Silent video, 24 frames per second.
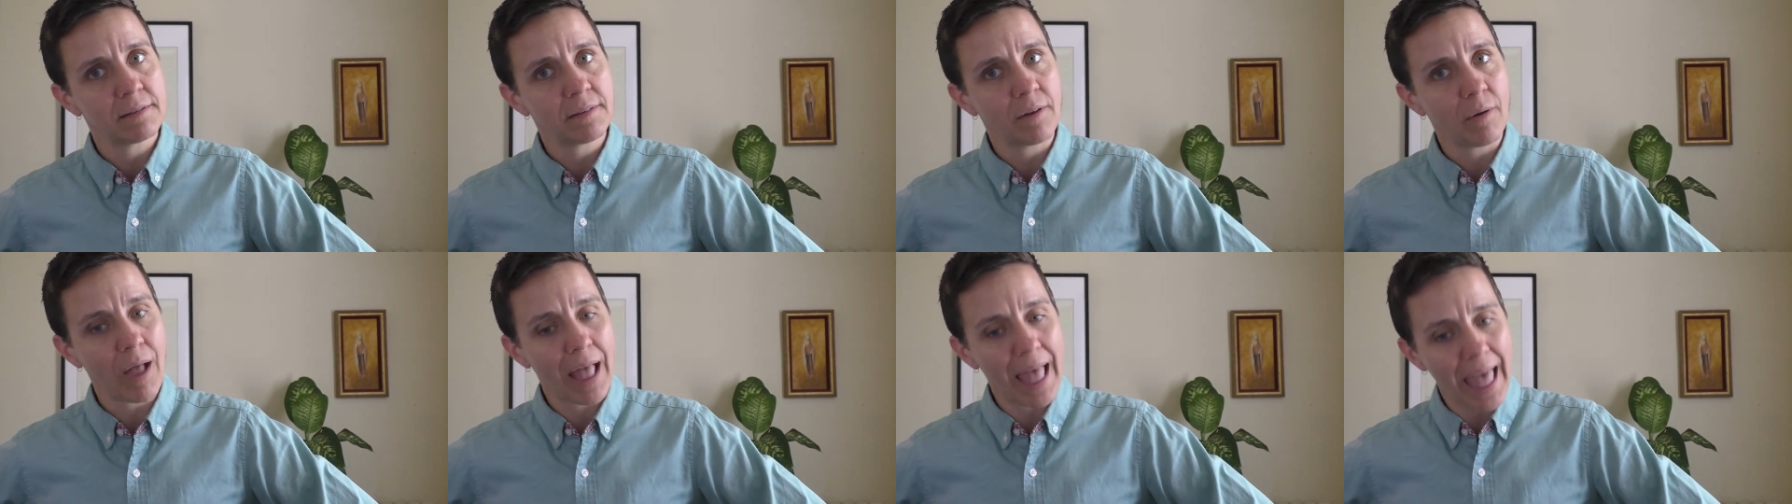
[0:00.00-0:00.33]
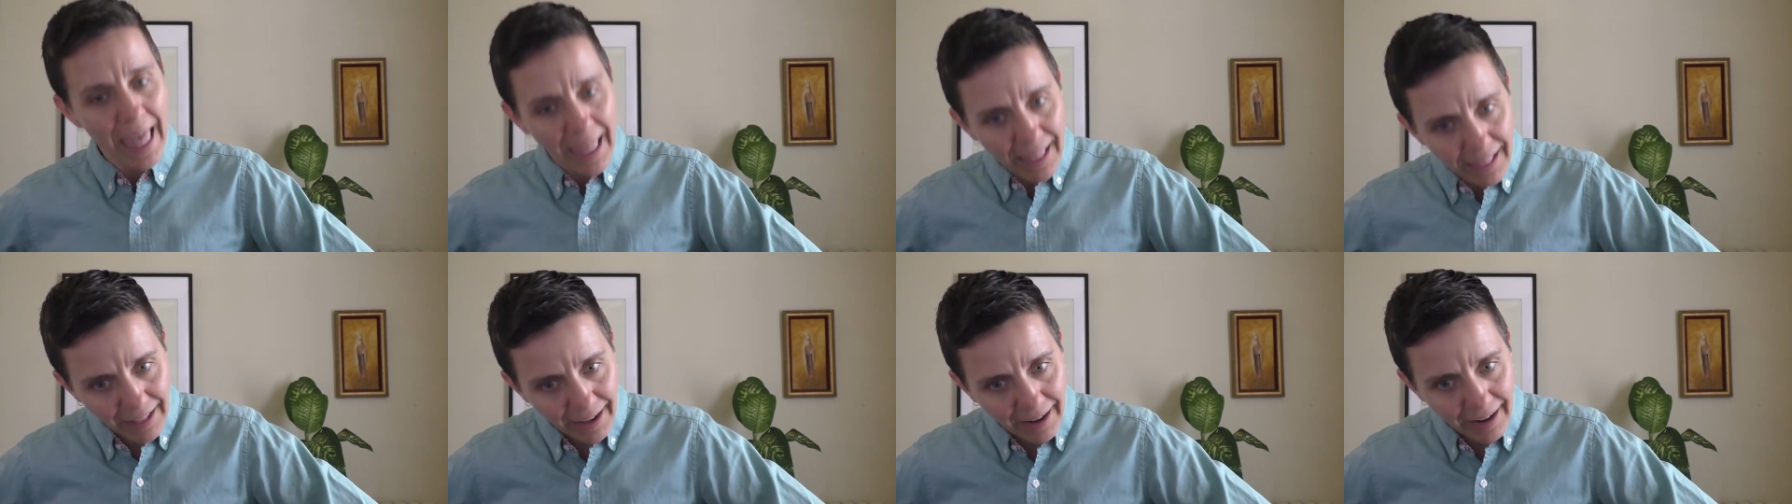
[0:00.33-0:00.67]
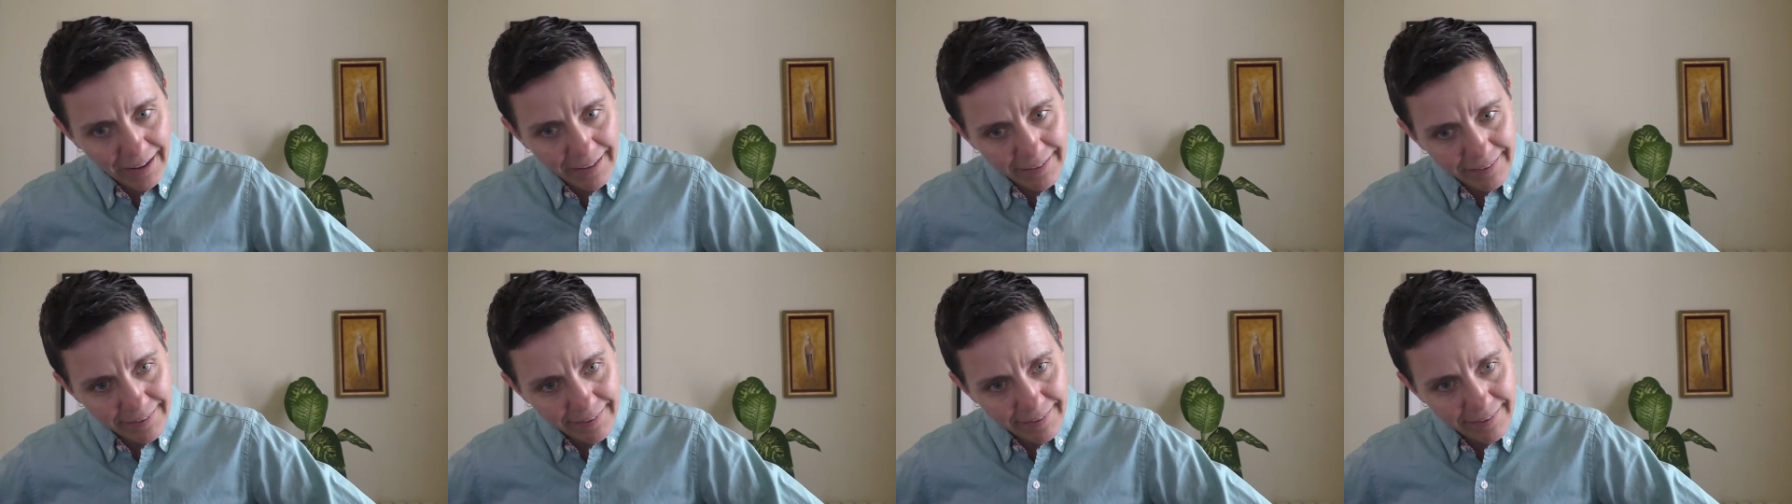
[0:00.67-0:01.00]
So
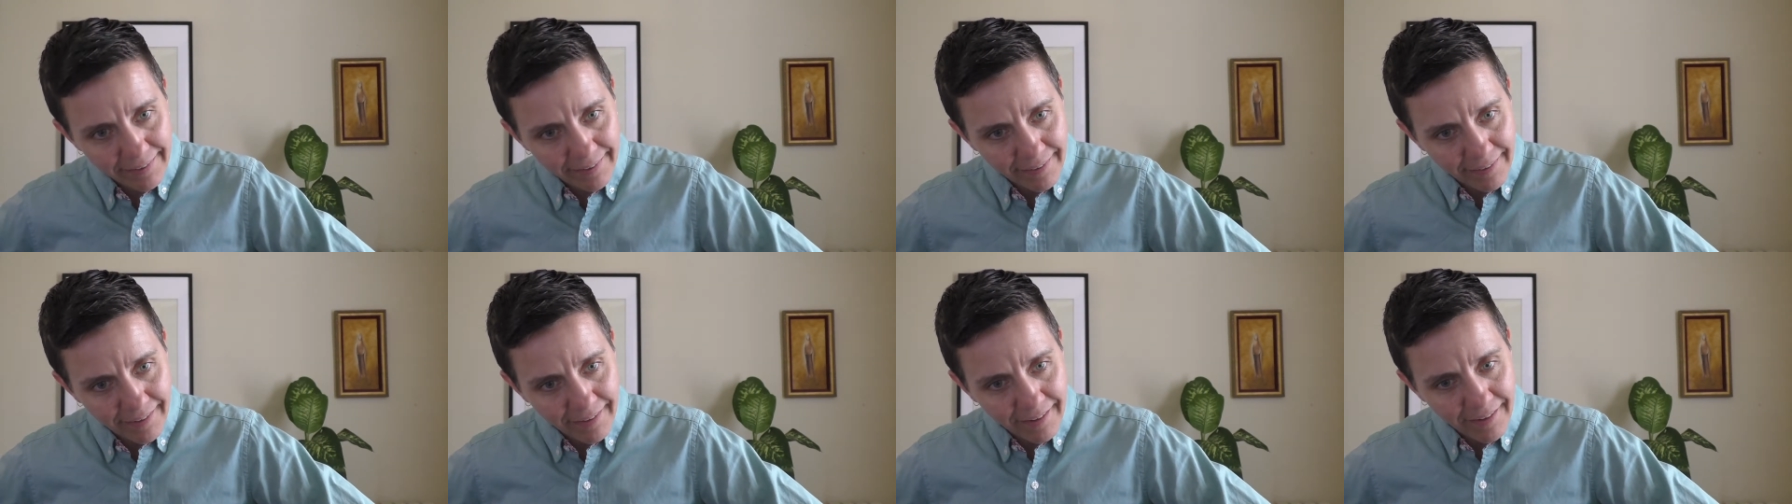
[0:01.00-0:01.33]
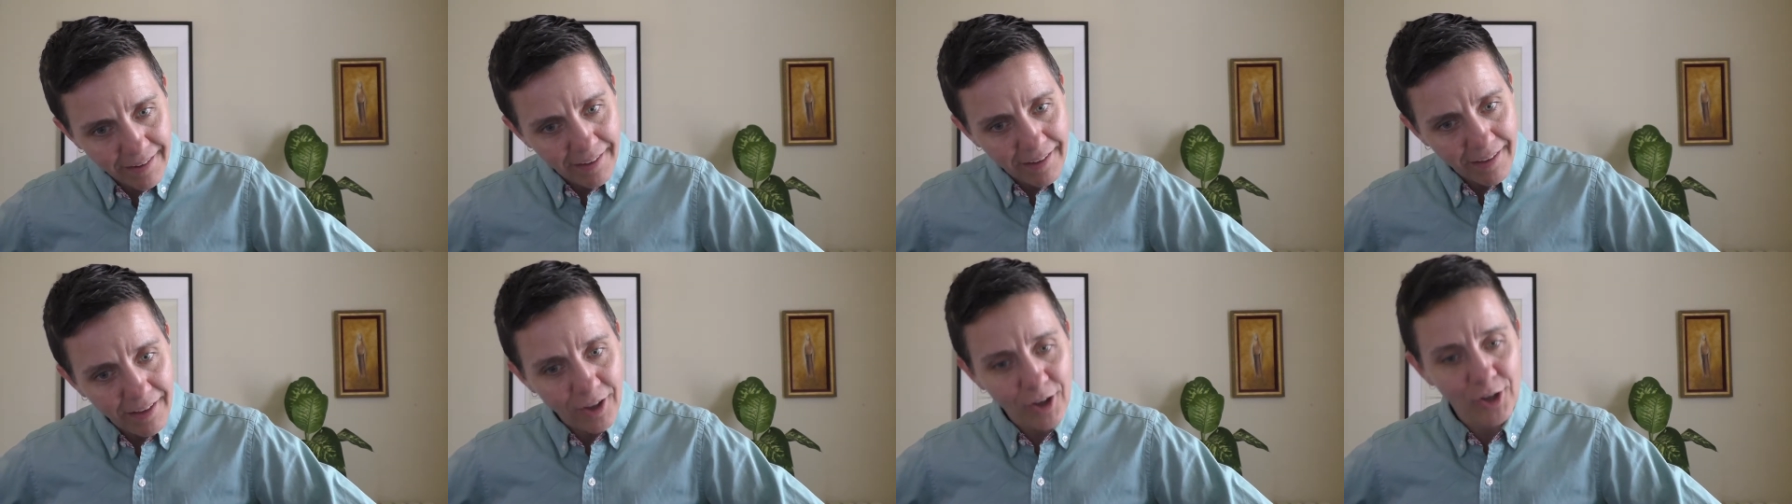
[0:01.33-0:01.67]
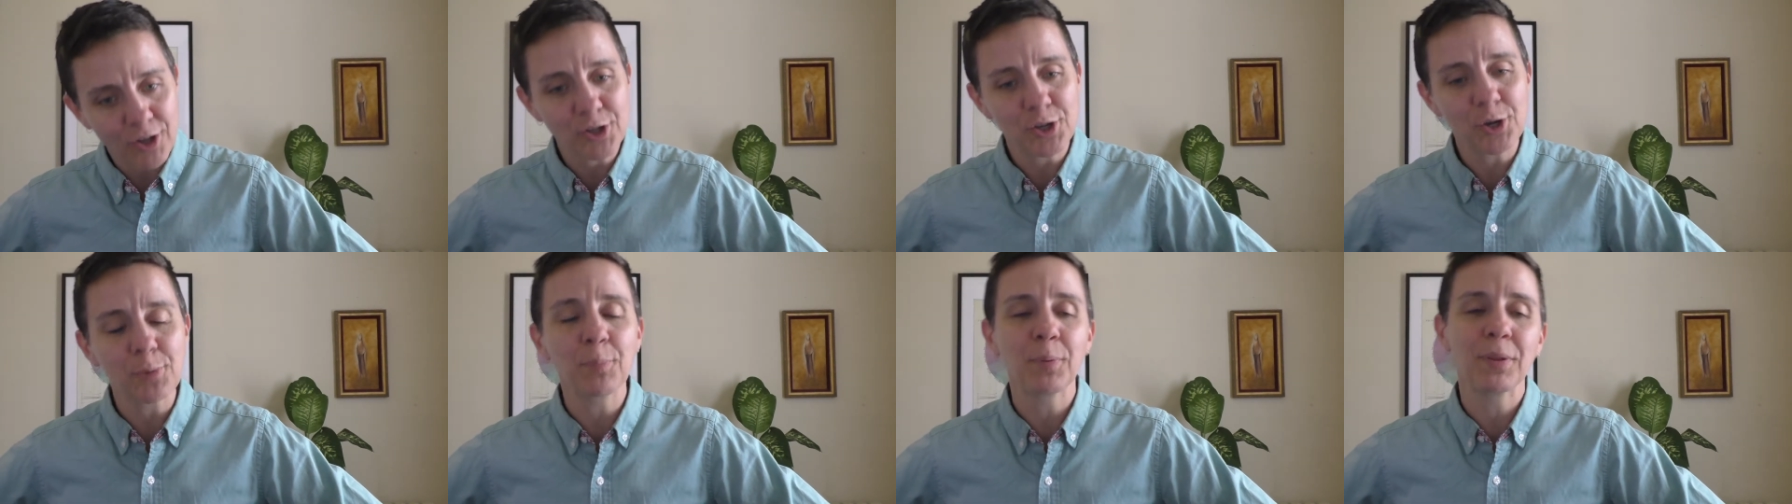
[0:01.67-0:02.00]
Alex,
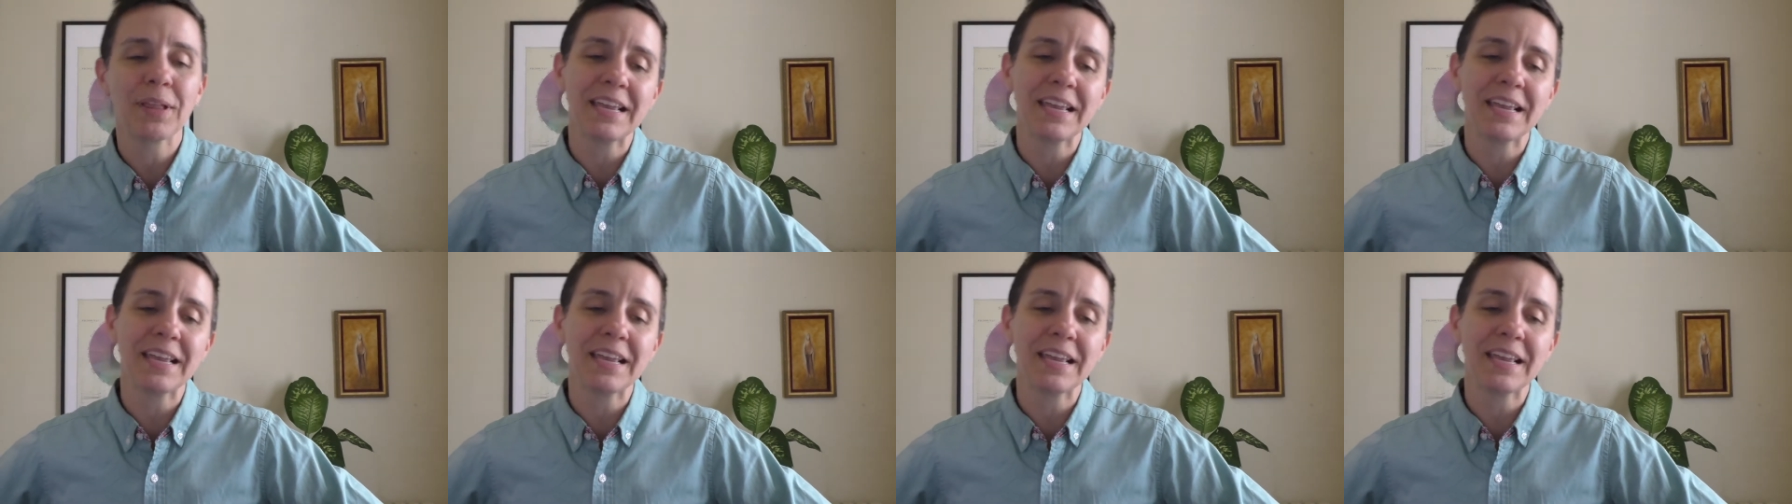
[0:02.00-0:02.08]
could you